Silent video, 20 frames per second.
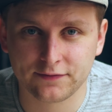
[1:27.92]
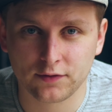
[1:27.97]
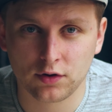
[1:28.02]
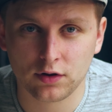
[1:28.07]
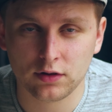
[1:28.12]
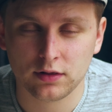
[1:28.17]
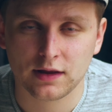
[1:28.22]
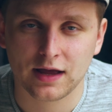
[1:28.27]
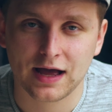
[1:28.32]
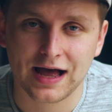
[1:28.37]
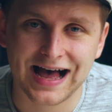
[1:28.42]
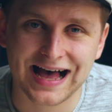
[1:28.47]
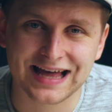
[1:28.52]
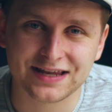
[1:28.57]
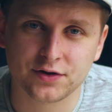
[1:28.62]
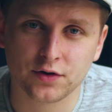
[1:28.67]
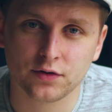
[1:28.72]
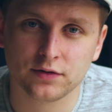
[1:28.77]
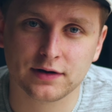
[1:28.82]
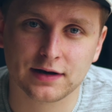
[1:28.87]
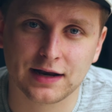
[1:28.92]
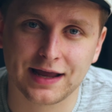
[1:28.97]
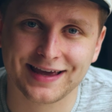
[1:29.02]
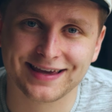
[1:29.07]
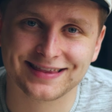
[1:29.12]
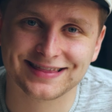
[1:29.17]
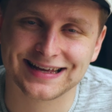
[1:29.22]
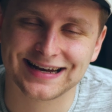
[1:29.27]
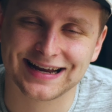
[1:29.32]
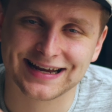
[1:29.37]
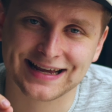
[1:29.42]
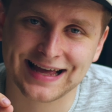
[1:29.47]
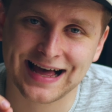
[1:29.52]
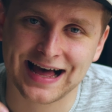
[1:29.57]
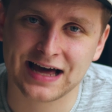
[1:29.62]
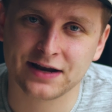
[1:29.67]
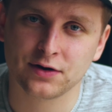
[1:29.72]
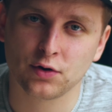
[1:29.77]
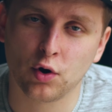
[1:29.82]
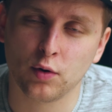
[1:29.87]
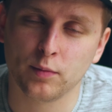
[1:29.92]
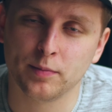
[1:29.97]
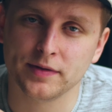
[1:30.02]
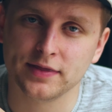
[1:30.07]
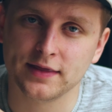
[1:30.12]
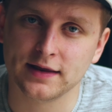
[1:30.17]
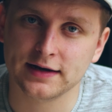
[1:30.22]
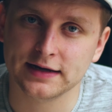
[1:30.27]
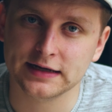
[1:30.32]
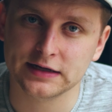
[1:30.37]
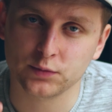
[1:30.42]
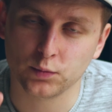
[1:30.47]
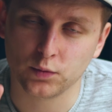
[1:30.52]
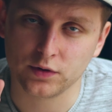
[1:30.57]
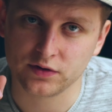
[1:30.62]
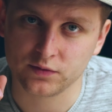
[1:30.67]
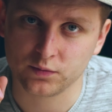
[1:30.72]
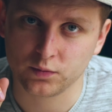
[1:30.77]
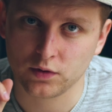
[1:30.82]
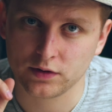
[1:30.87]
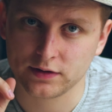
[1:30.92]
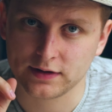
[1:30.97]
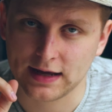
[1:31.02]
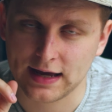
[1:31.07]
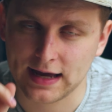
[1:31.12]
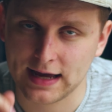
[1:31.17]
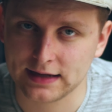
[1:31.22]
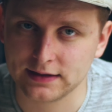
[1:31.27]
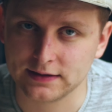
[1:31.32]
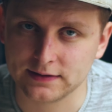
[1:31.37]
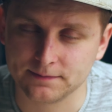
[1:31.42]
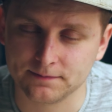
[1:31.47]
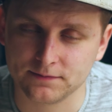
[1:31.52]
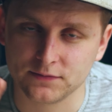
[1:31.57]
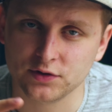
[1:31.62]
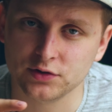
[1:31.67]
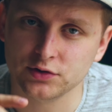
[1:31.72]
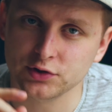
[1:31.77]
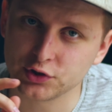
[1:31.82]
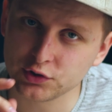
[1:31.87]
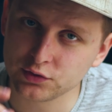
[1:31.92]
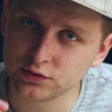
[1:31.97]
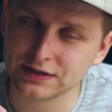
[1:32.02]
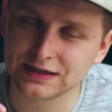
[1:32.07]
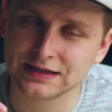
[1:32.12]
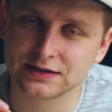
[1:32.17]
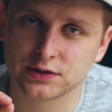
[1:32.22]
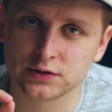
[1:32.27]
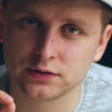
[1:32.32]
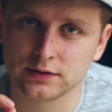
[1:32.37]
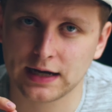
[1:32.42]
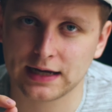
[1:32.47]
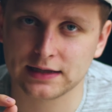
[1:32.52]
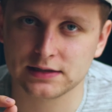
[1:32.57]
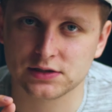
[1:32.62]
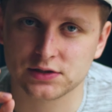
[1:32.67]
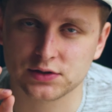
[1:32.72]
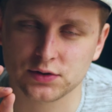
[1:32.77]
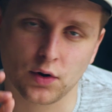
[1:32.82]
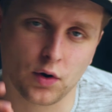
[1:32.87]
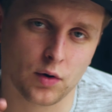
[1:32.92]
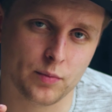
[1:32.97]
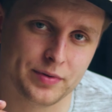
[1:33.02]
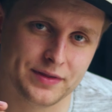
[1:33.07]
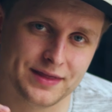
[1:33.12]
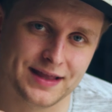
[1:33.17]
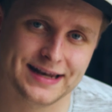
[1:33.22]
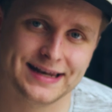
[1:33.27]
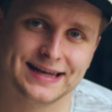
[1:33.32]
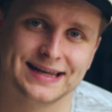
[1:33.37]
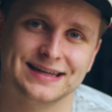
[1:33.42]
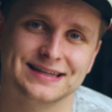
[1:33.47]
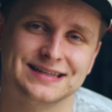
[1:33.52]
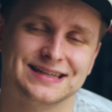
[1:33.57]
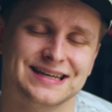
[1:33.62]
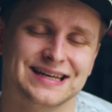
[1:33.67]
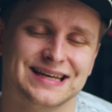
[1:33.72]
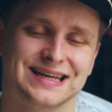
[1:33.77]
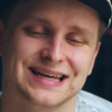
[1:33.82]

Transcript: of all, I don't like that I can't open the lid with one hand. You do need two hands to open the lid.